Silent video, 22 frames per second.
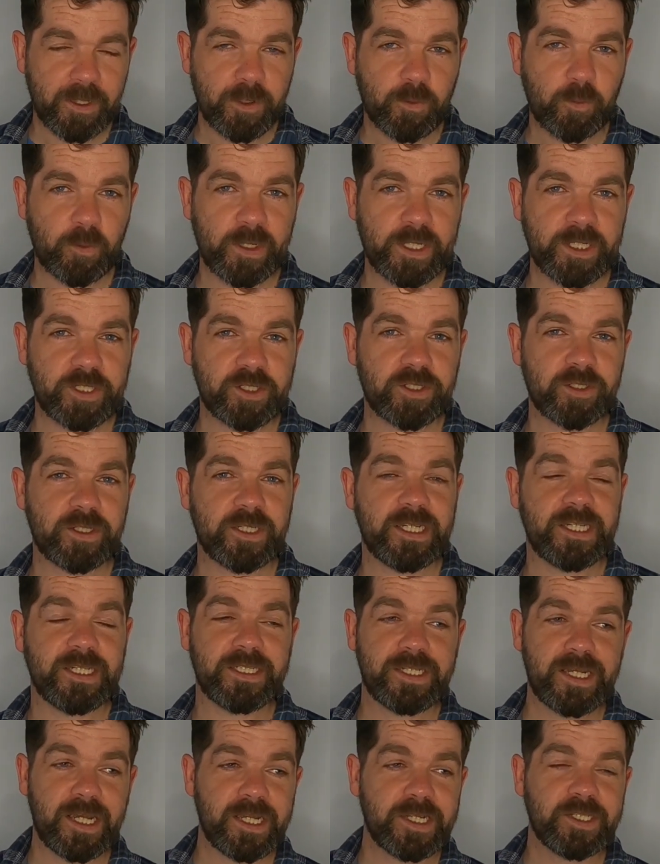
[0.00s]
which in
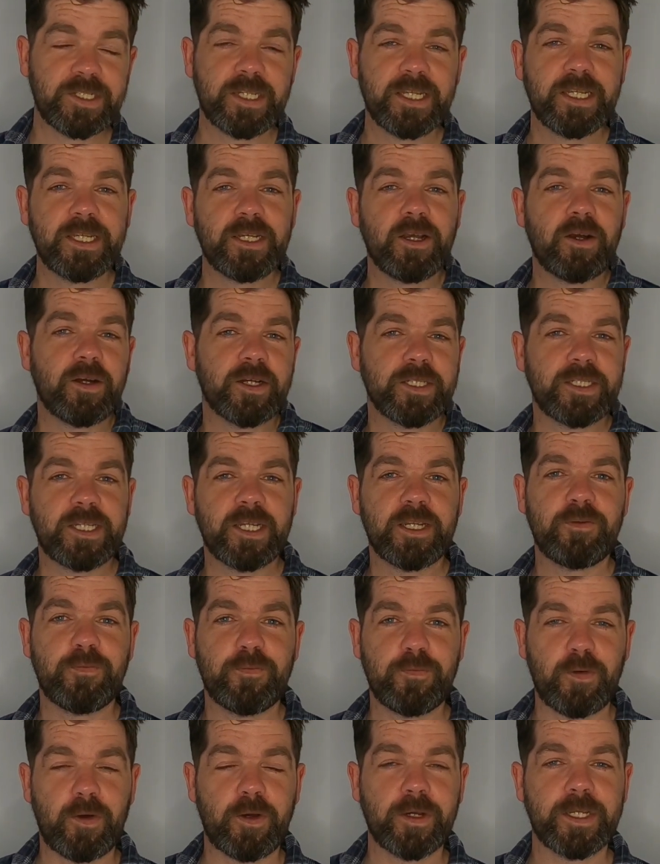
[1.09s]
testing I did
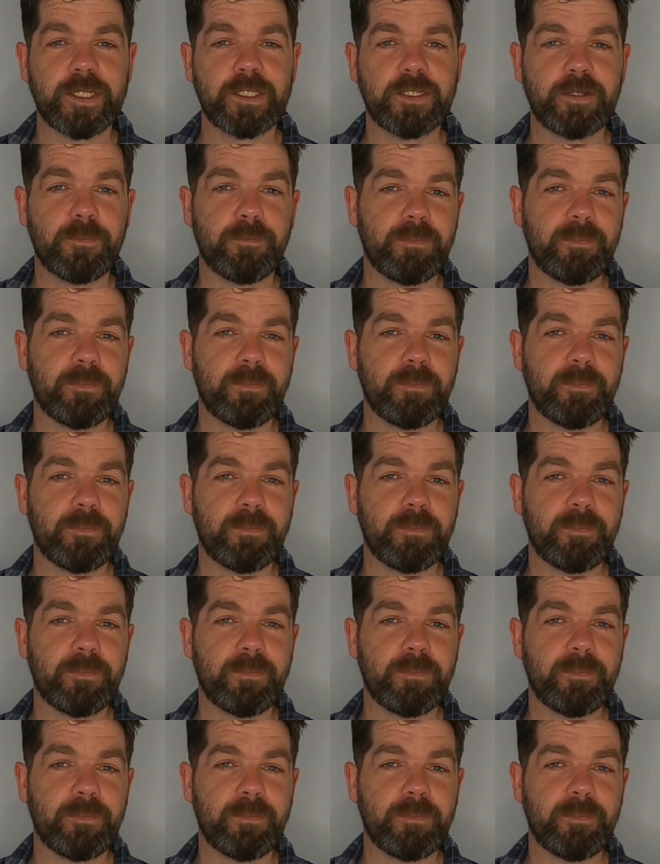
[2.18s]
find